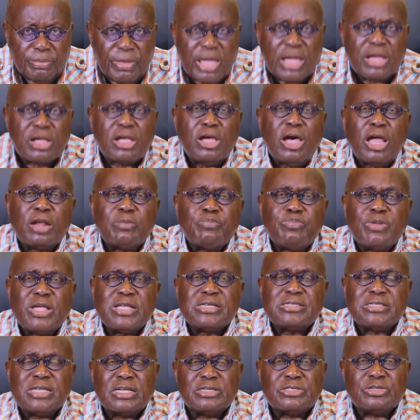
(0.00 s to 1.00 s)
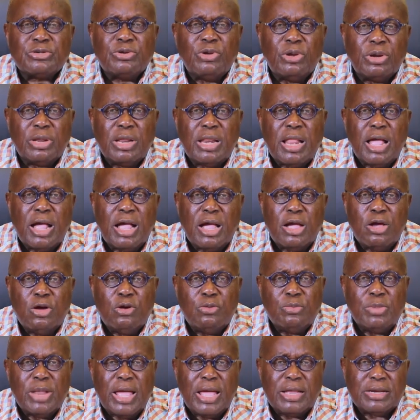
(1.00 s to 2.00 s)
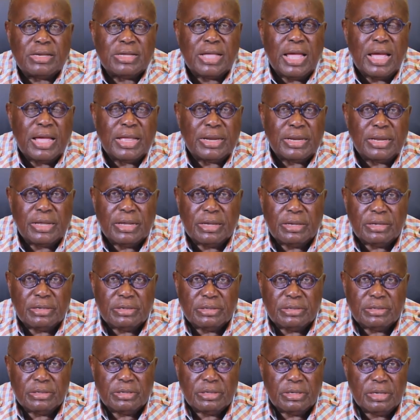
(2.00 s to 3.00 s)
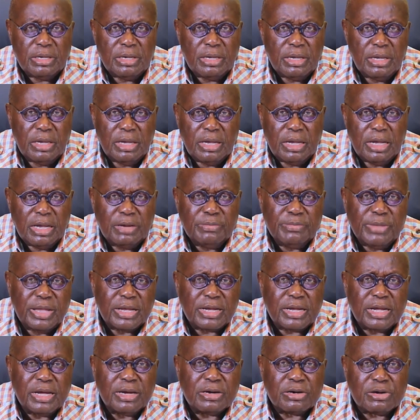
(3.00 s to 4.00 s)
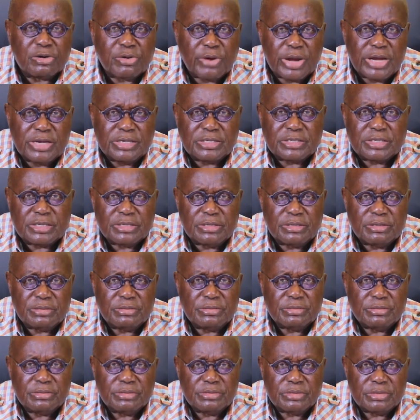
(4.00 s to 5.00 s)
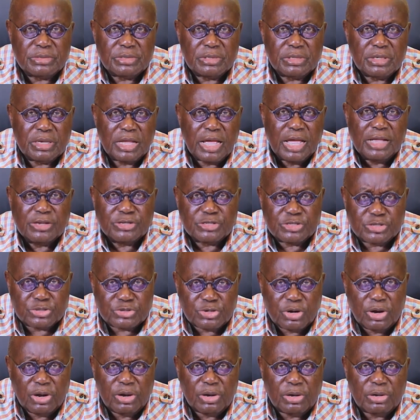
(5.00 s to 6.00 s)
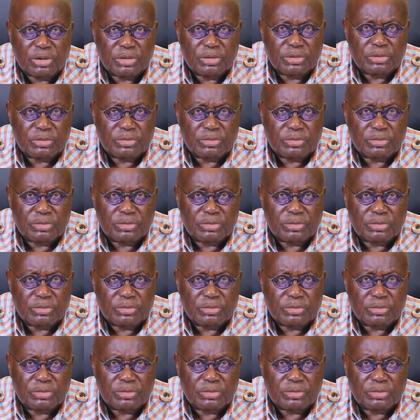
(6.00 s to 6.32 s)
May God bless us all in our homeland Ghana and make her great and strong.